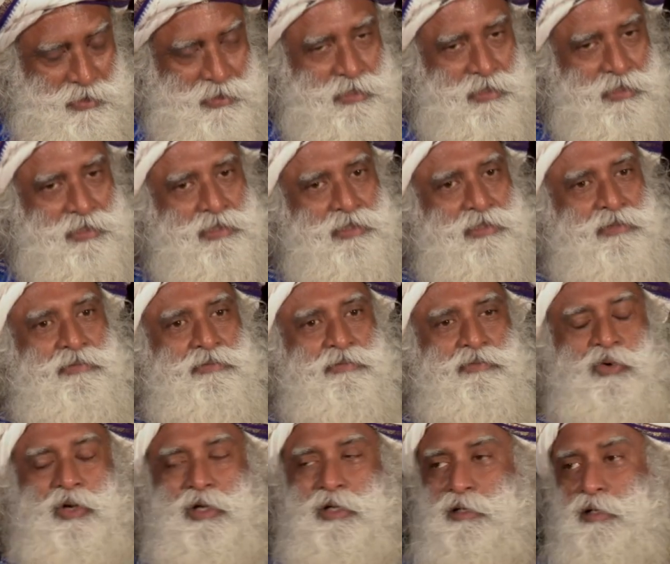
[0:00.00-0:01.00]
this,
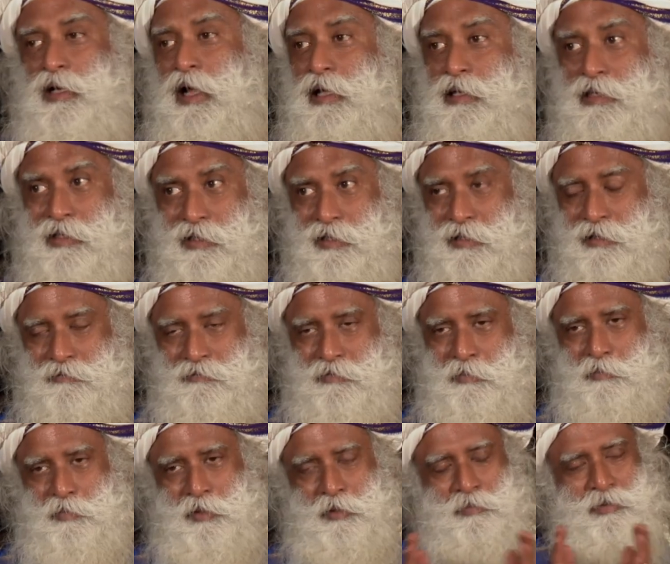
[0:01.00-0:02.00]
what I hear
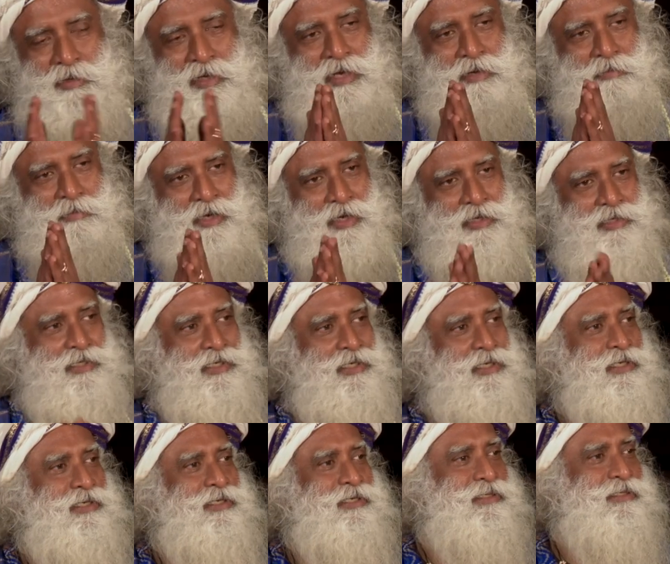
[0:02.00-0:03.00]
from people, I'm not
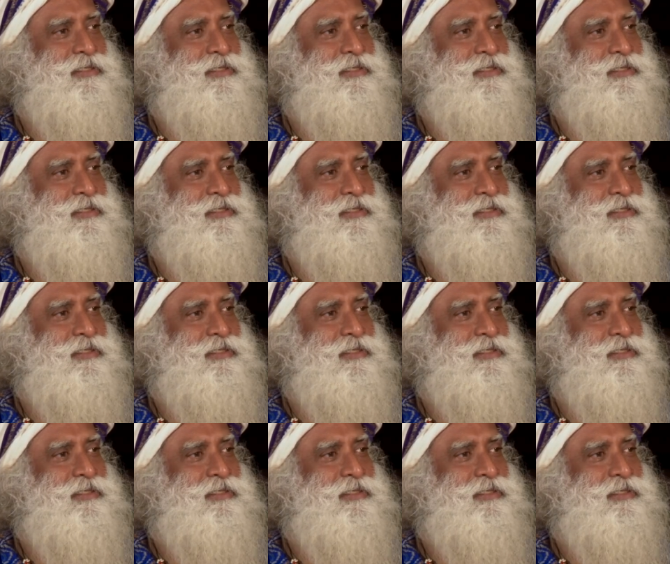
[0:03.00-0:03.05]
a